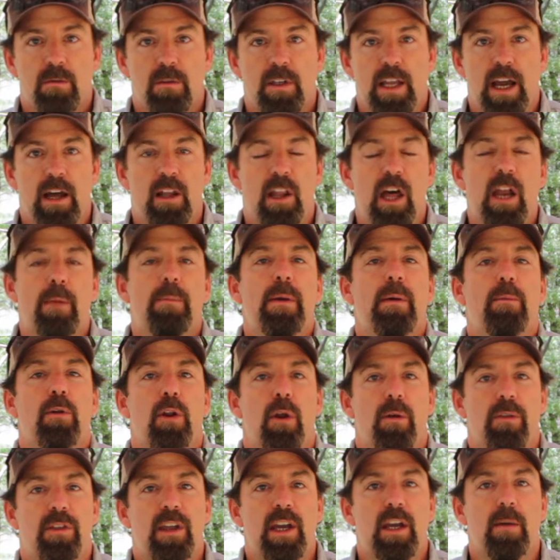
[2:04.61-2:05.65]
Now, a lot of people
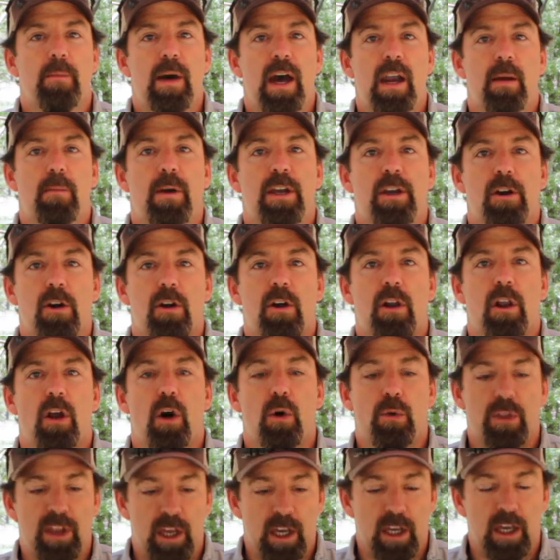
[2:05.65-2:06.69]
don't think about it, but your
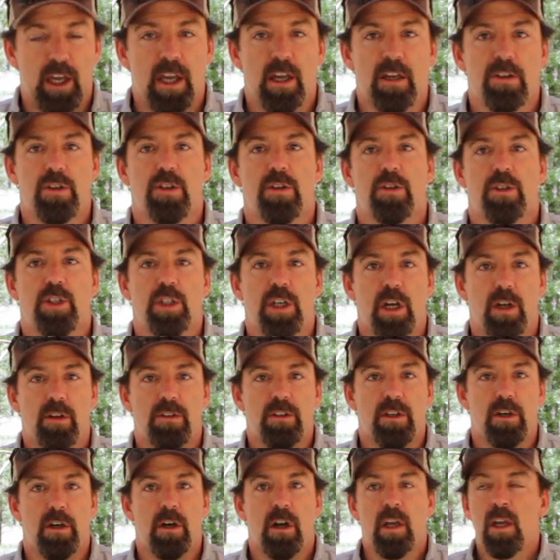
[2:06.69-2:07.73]
clothing is your
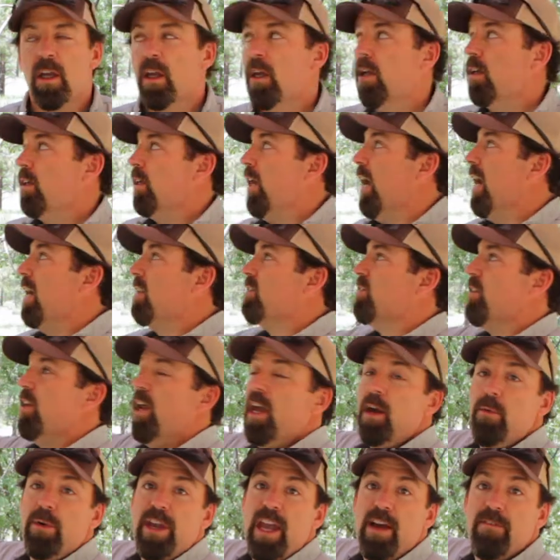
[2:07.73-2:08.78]
shelter. Yeah,
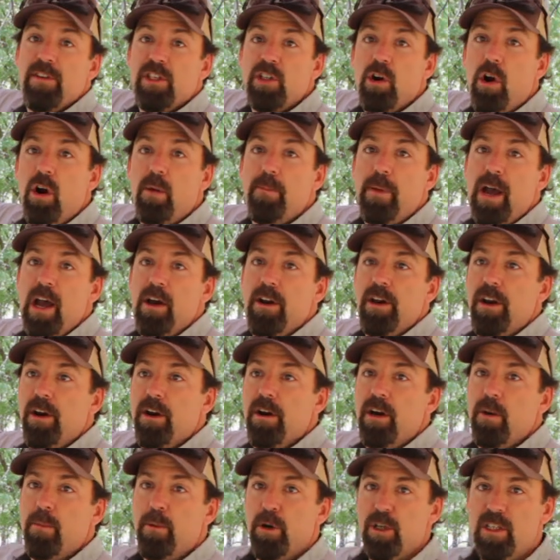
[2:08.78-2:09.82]
today we have a tarp out
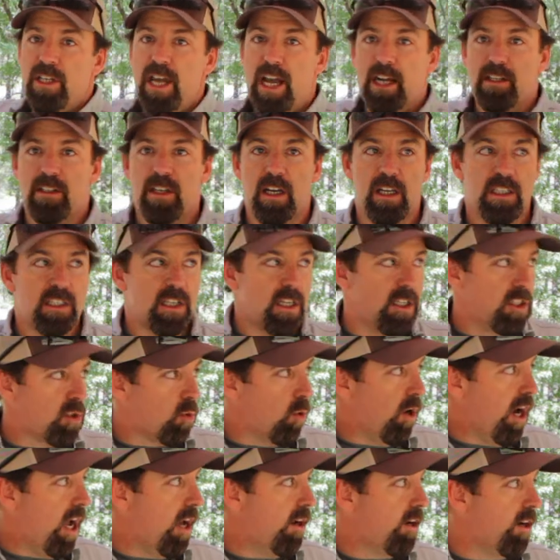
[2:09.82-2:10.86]
here to protect us because
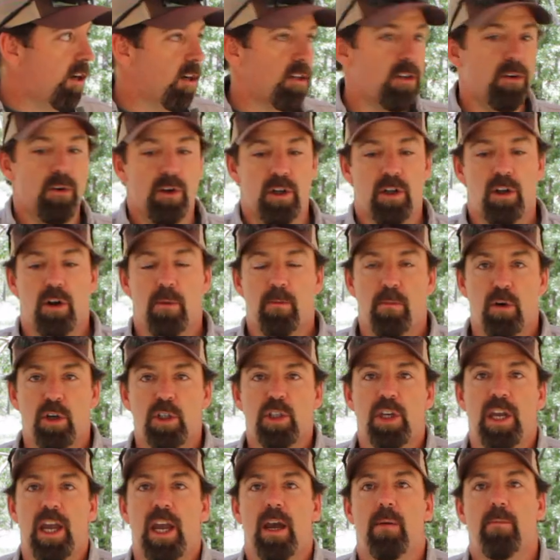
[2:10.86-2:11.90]
we're out here doing a little bush
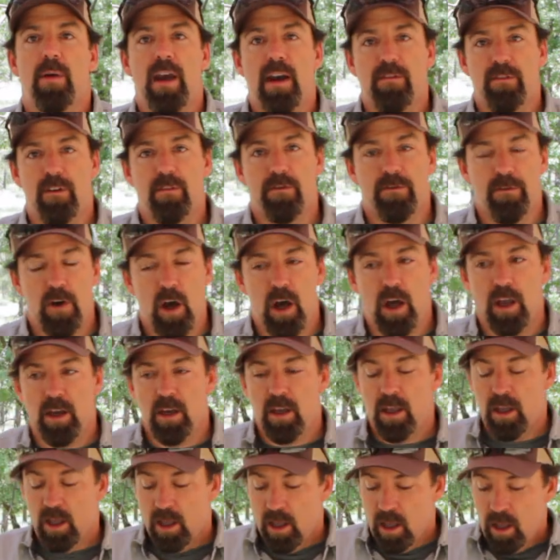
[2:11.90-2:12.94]
camp, having fun.